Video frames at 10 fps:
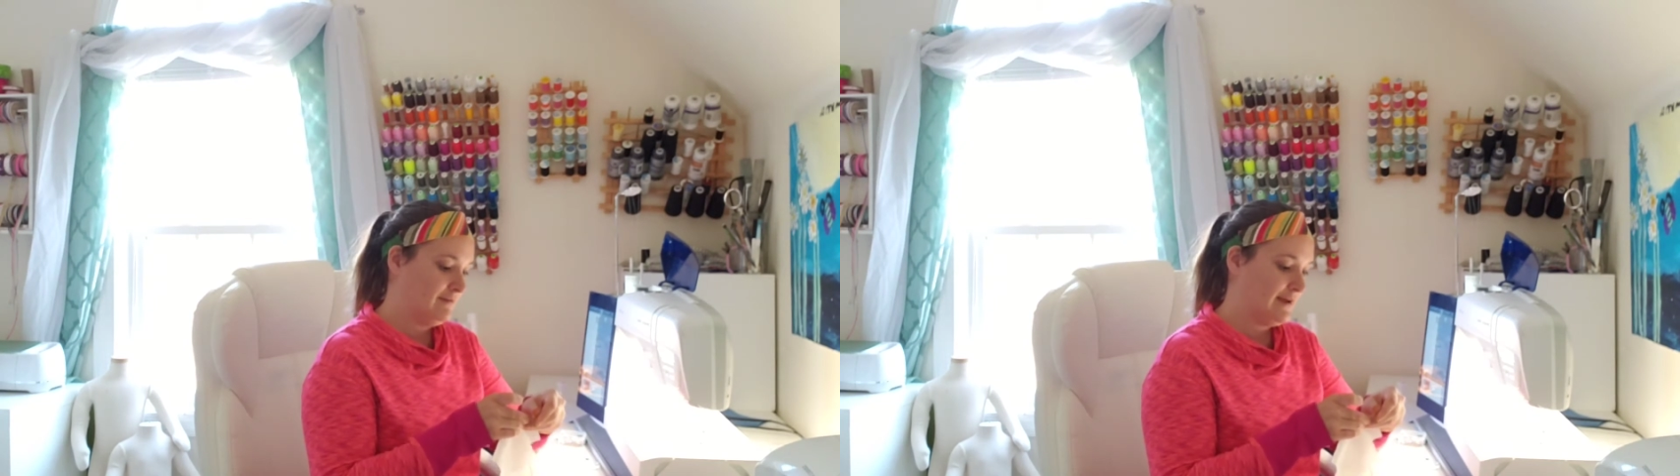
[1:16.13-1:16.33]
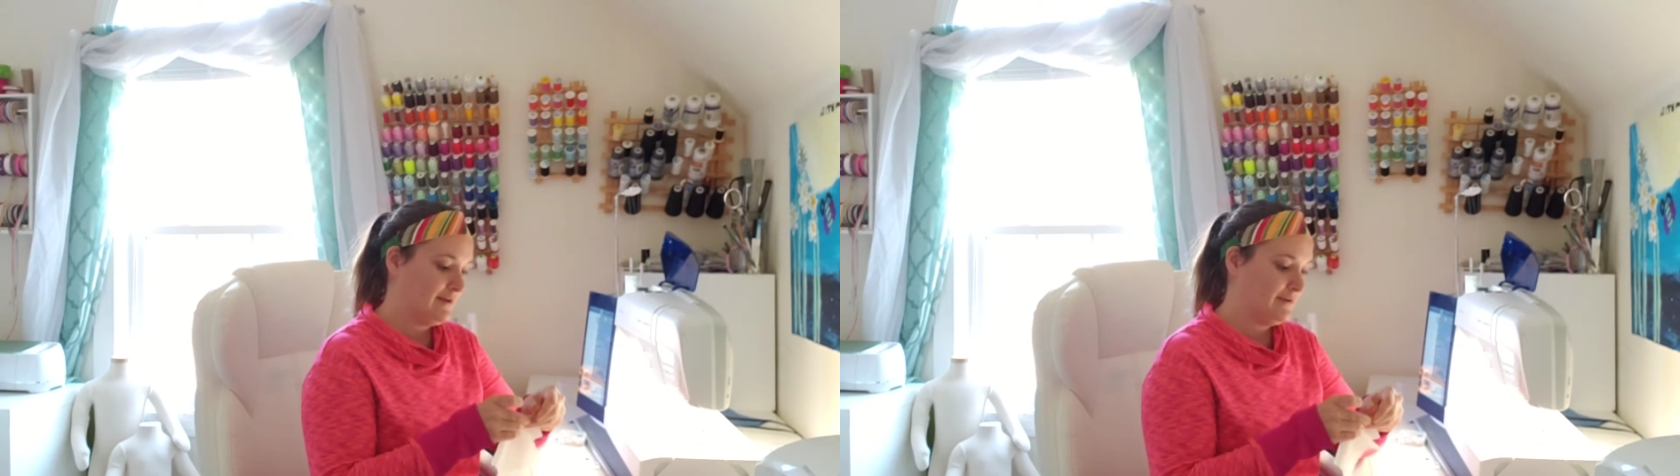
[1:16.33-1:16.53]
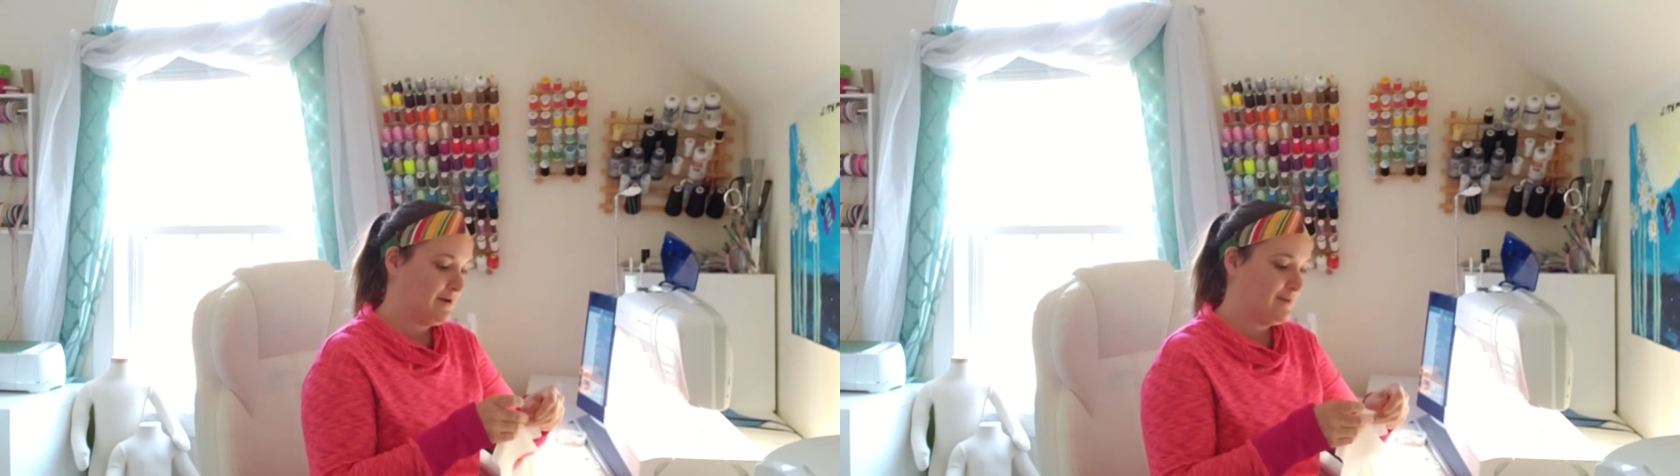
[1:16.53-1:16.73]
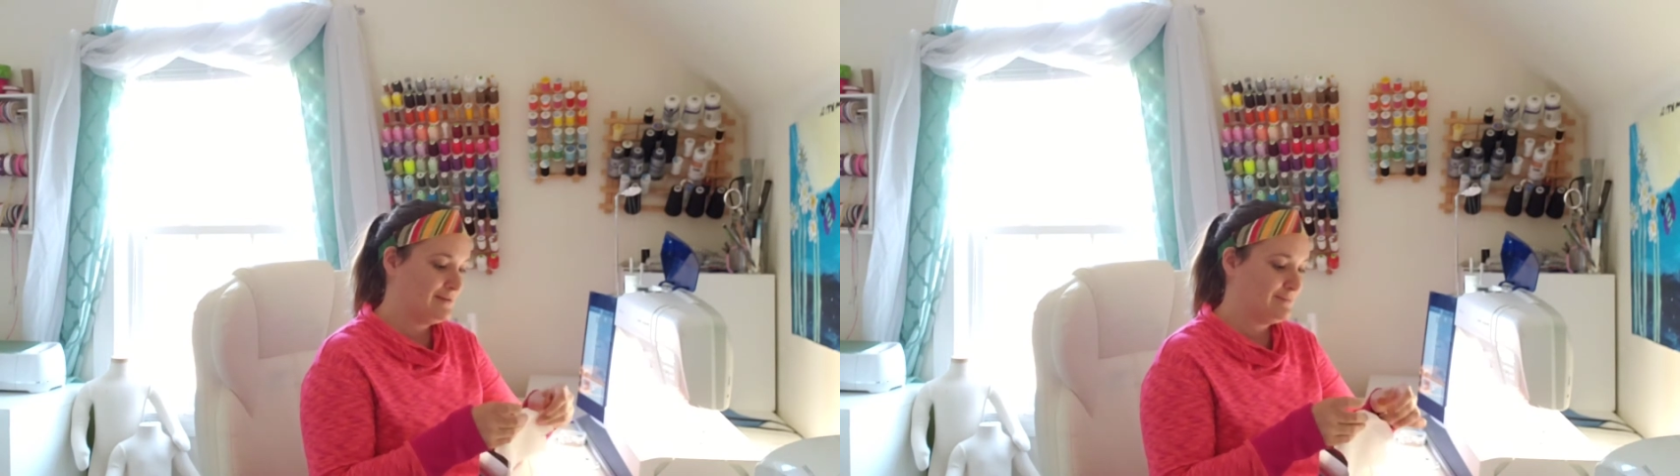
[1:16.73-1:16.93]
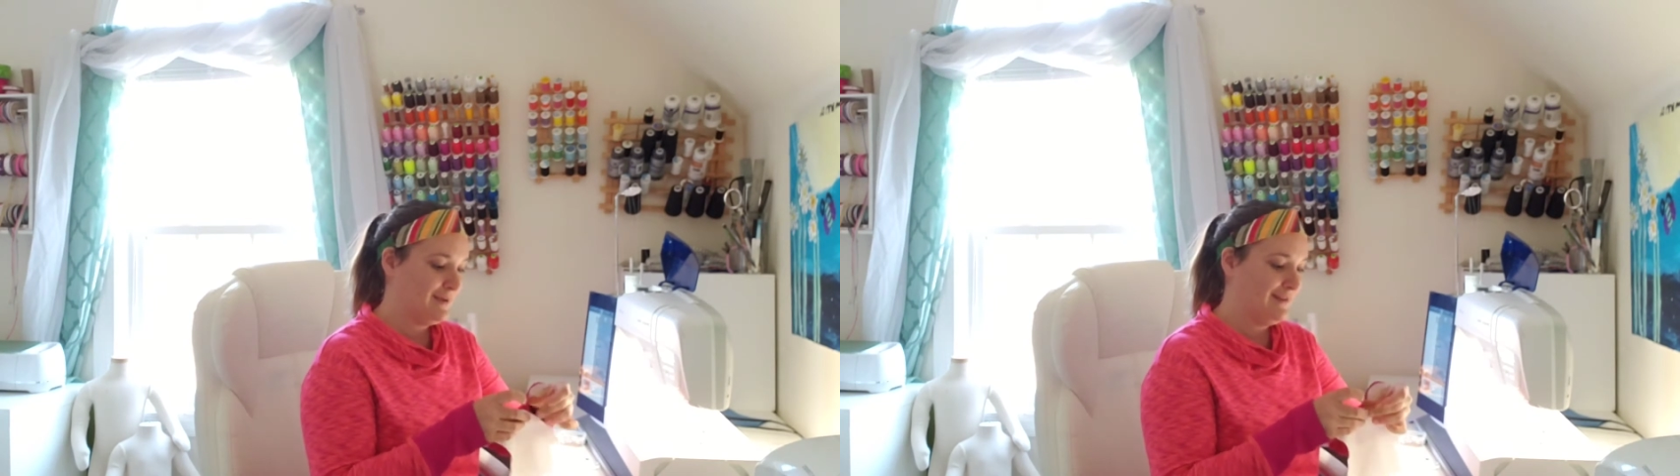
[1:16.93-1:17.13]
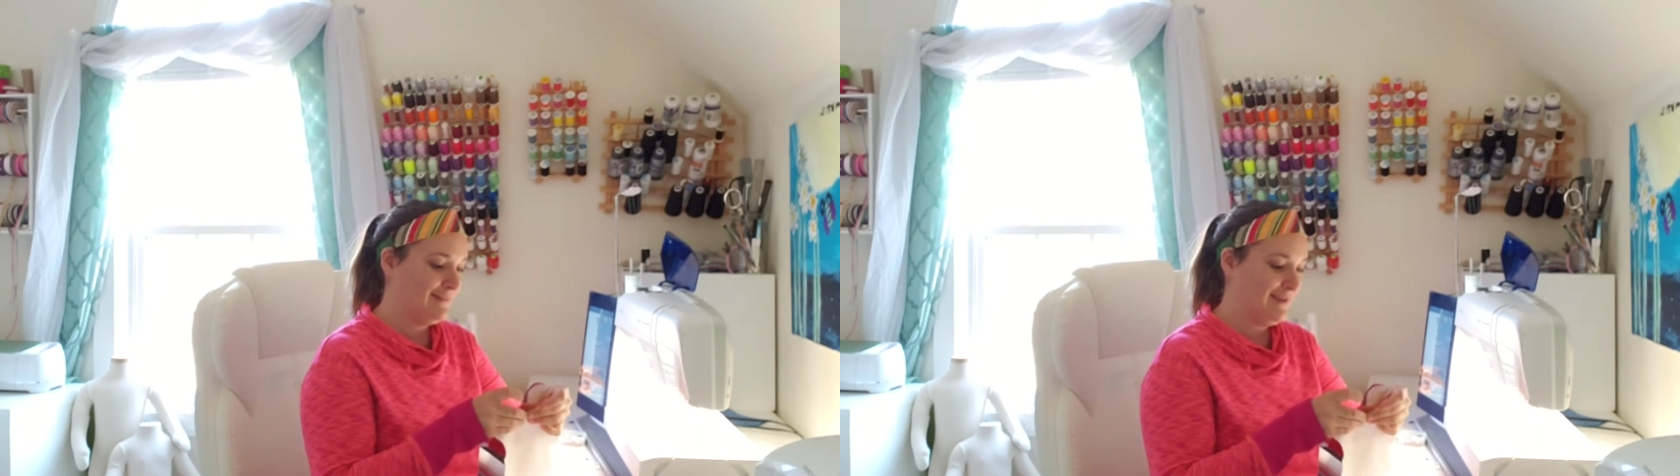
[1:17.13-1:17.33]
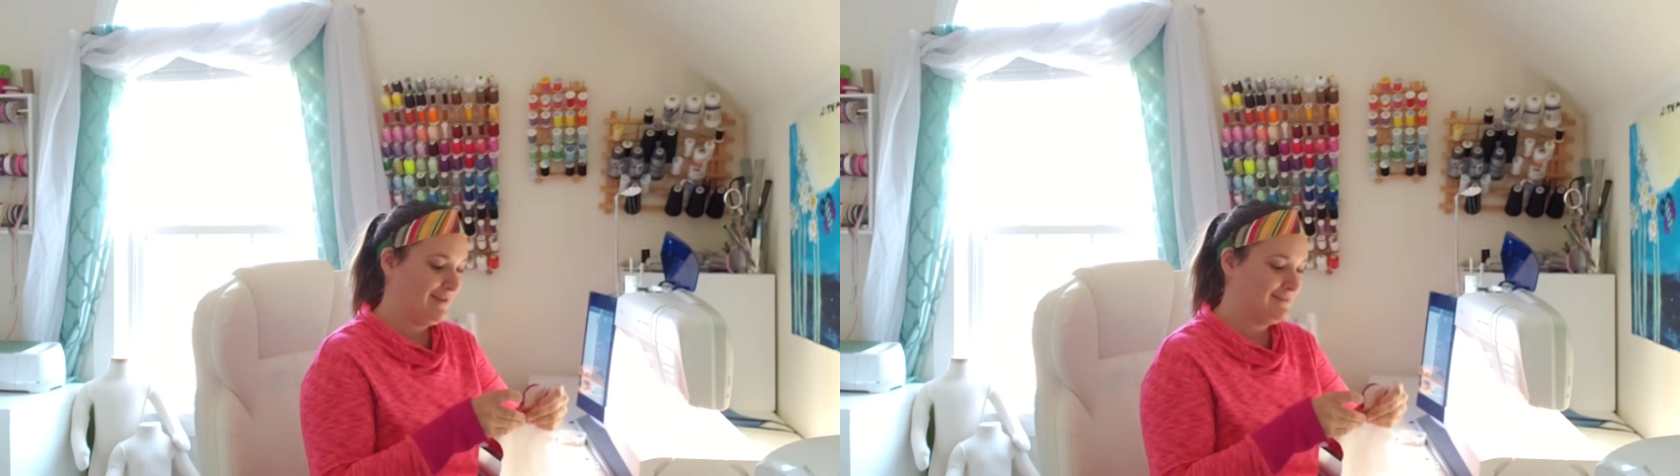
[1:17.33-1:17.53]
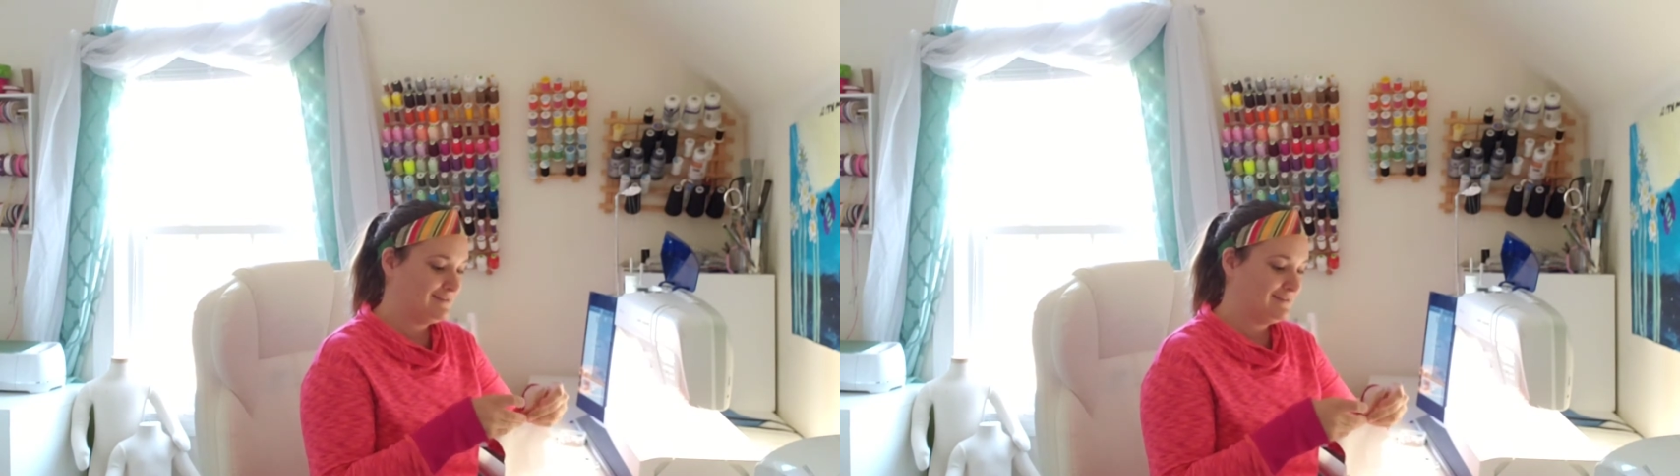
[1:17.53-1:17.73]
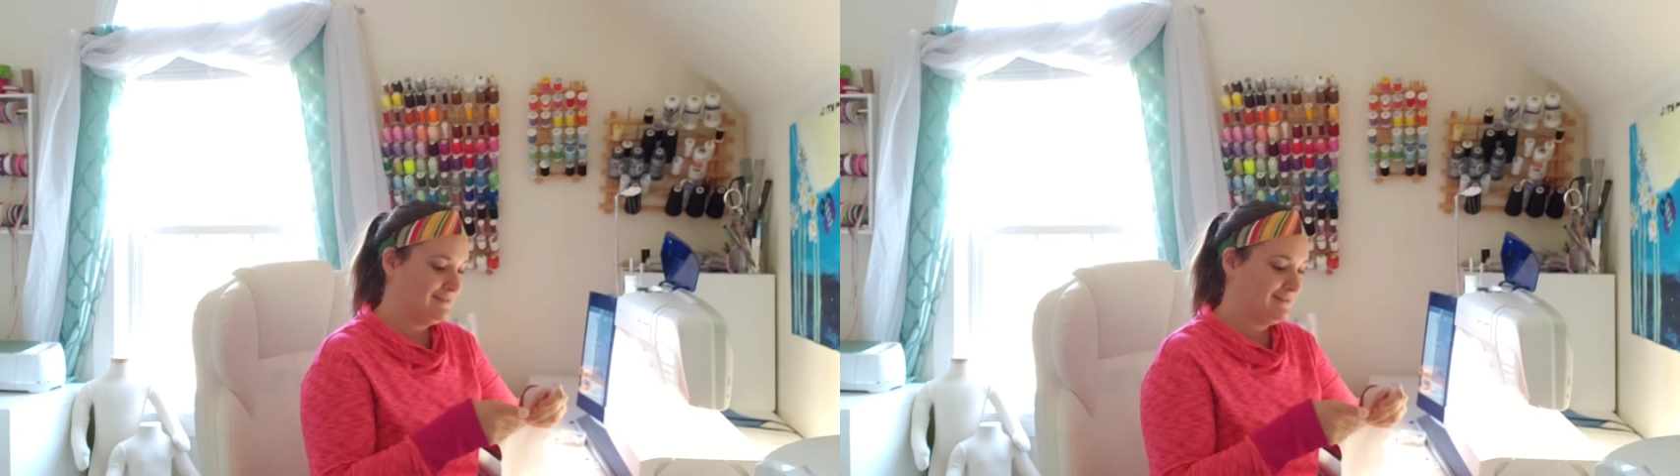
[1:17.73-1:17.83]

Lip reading: always pin things.